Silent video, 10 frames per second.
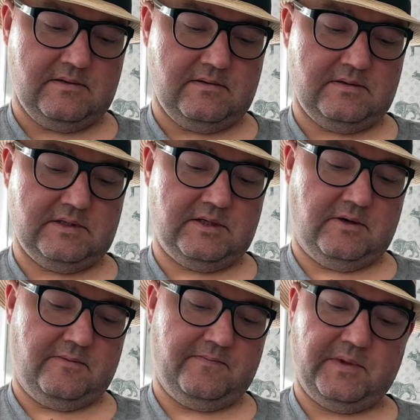
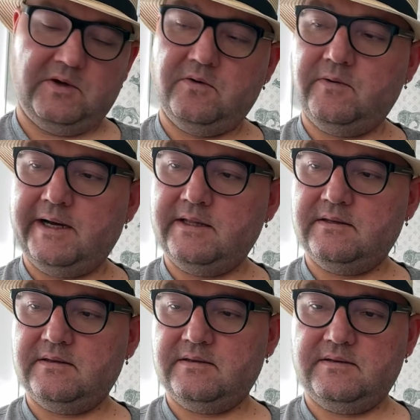So quite
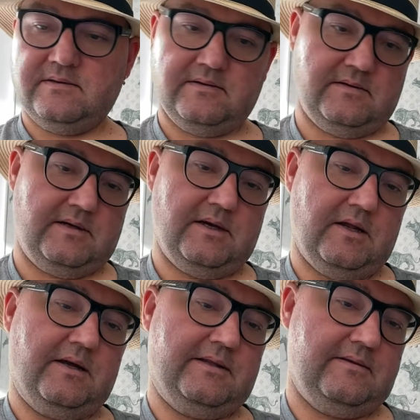a
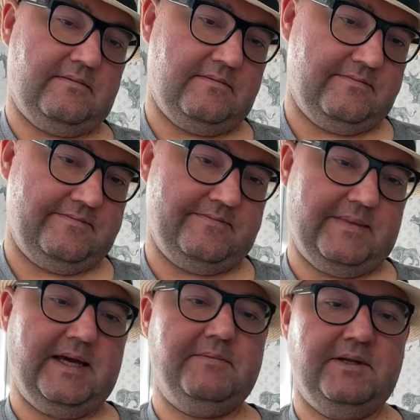lot.
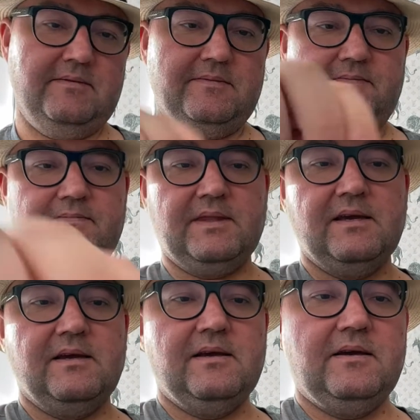I mean,
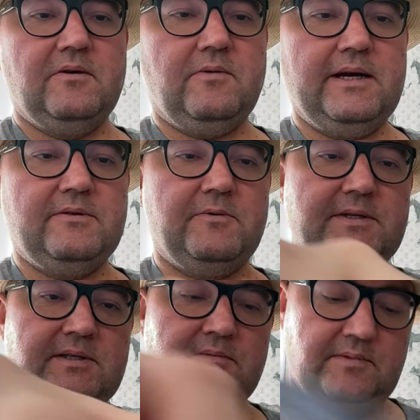quite
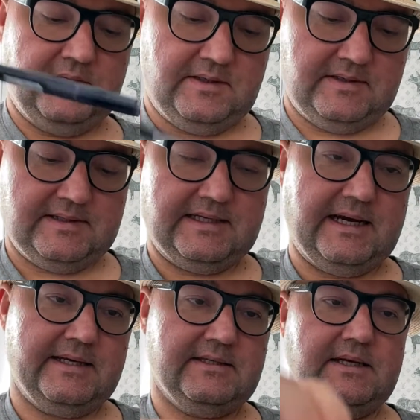reasonably
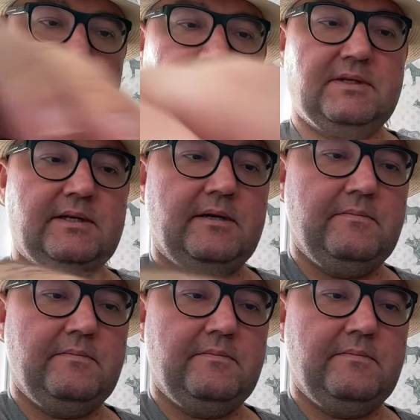sized, I would say.